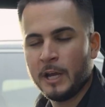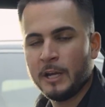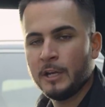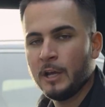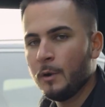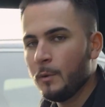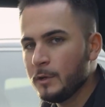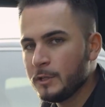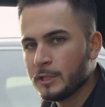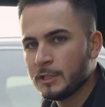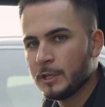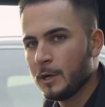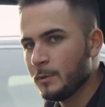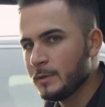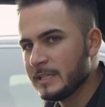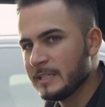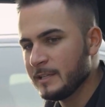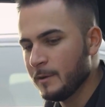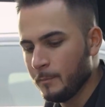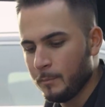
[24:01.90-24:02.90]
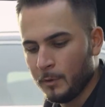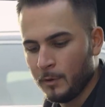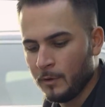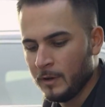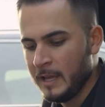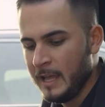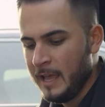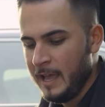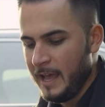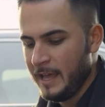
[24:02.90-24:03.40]
I know is so
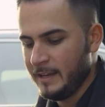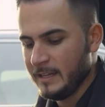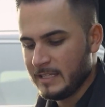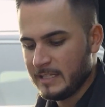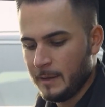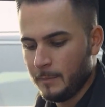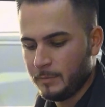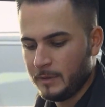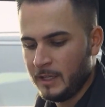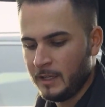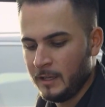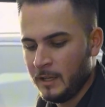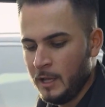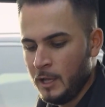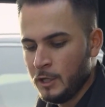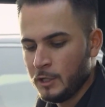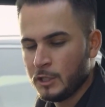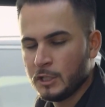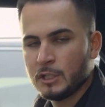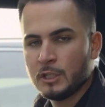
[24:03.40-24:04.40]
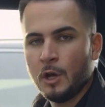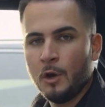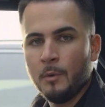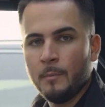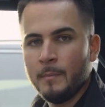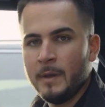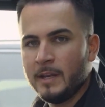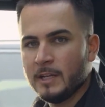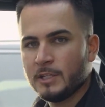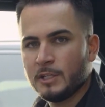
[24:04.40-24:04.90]
simple and is something so
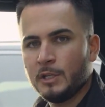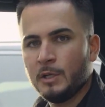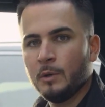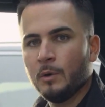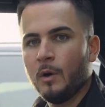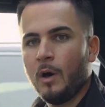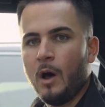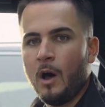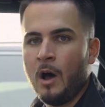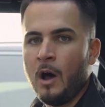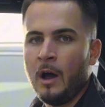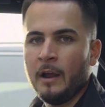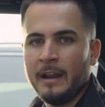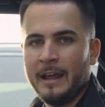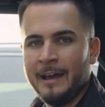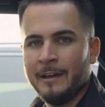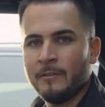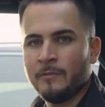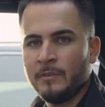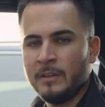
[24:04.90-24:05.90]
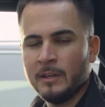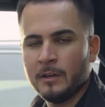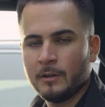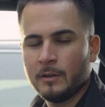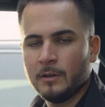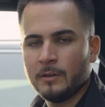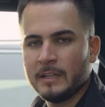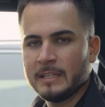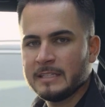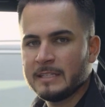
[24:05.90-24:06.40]
minuscule on a
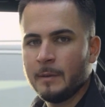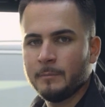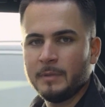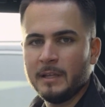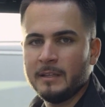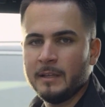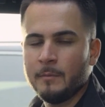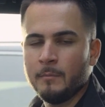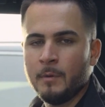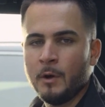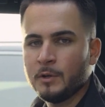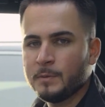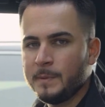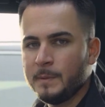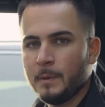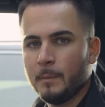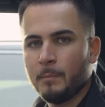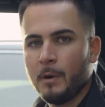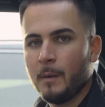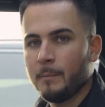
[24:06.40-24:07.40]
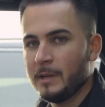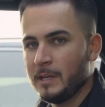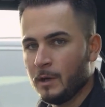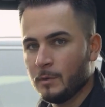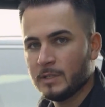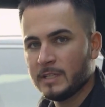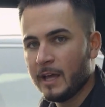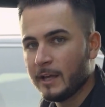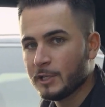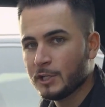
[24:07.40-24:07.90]
vehicle, and it's something that most people probably
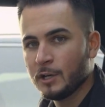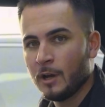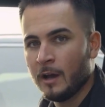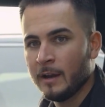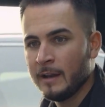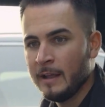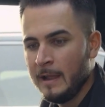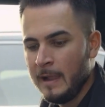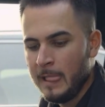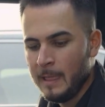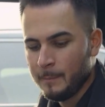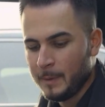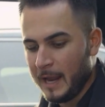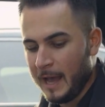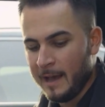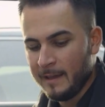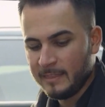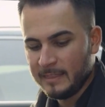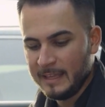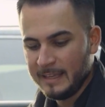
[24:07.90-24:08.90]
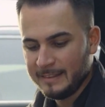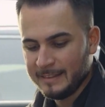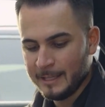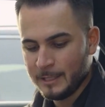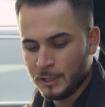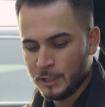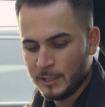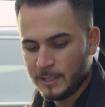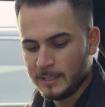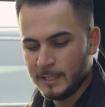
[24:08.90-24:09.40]
don't touch on, but I think
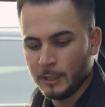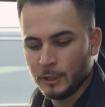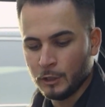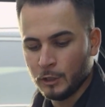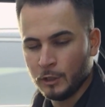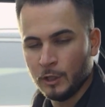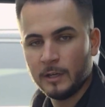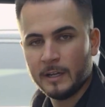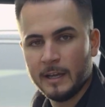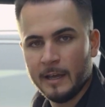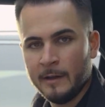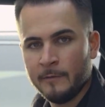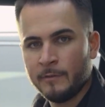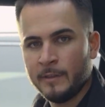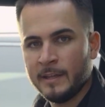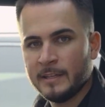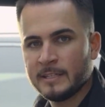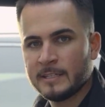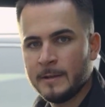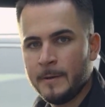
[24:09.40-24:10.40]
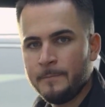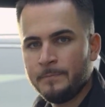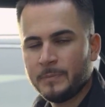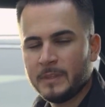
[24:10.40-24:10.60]
that just the look of this